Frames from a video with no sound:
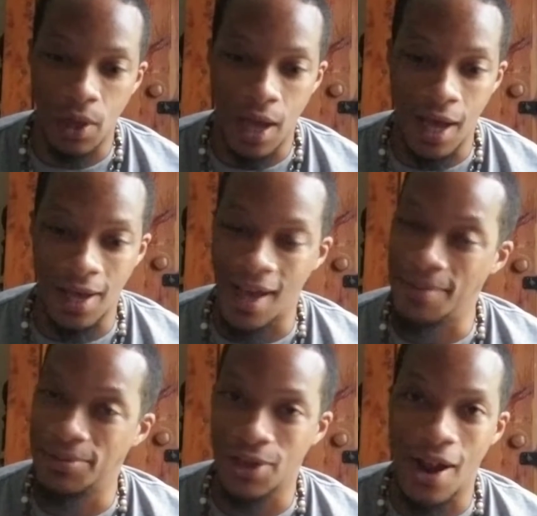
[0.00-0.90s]

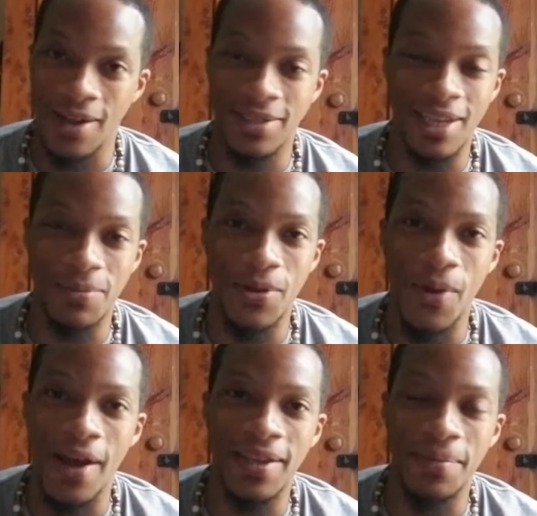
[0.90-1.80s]
I'm sorry it took me a
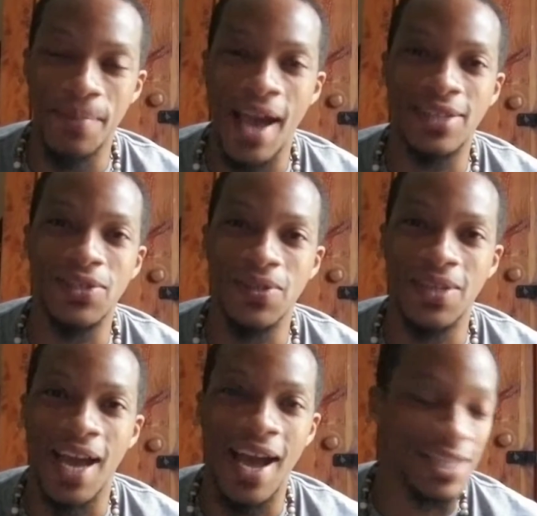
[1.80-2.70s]
while to get back to you
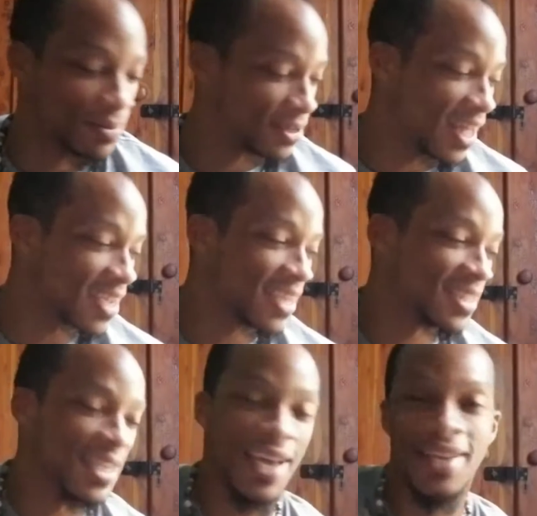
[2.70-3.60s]
guys, but like I
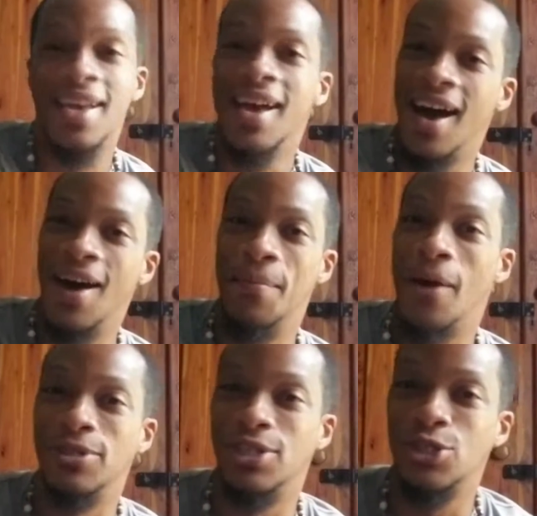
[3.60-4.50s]
said, I
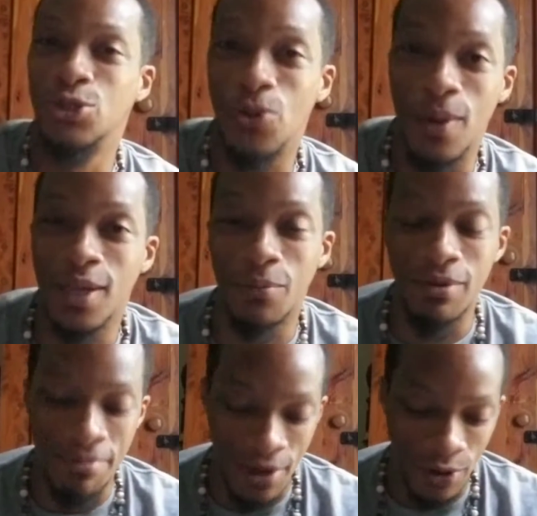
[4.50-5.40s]
was destroying and
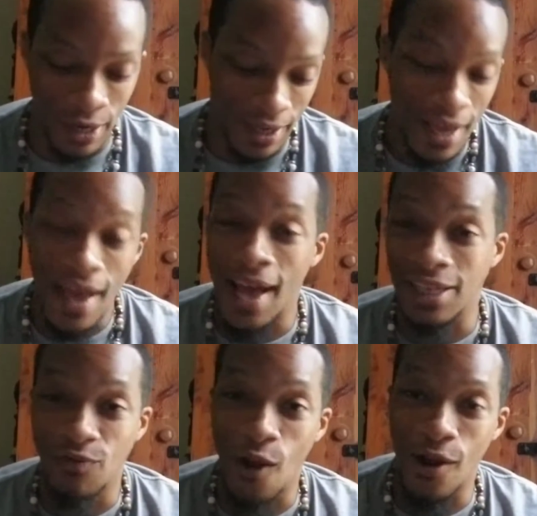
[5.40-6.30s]
rebuilding as
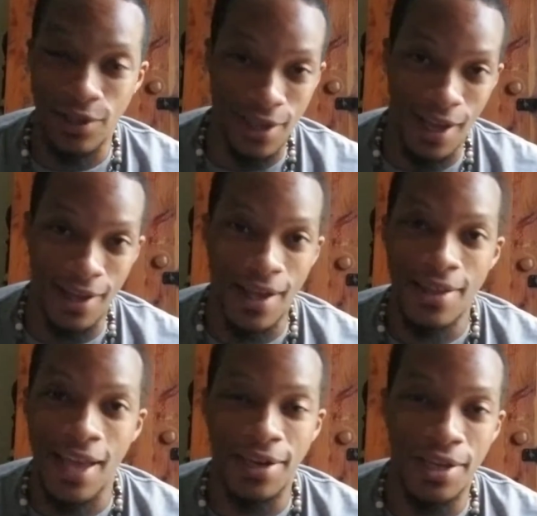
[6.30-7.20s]
far as
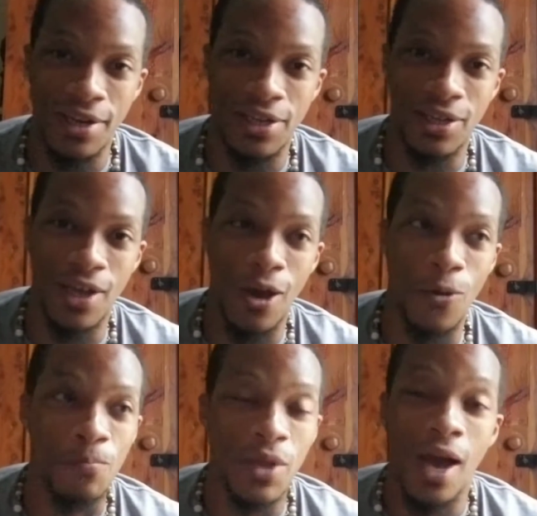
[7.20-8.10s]
that needed to
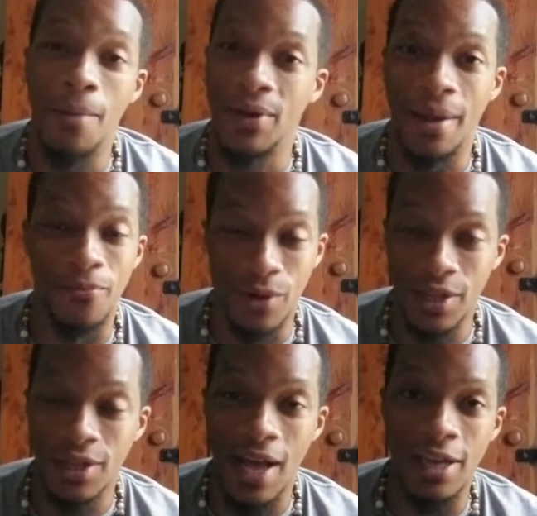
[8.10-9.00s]
go. But I'm really
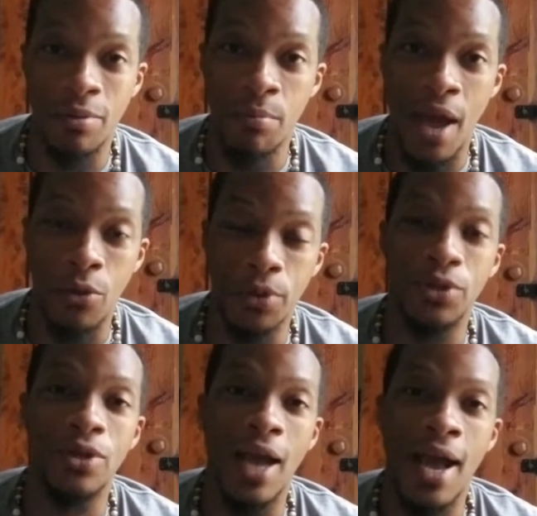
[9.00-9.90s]
glad to be back with
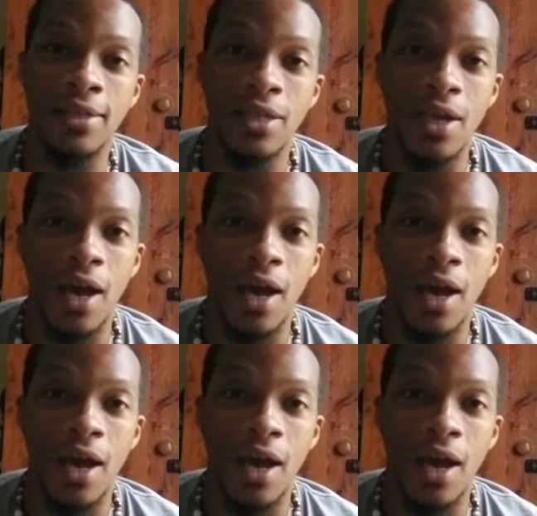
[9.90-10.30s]
you guys.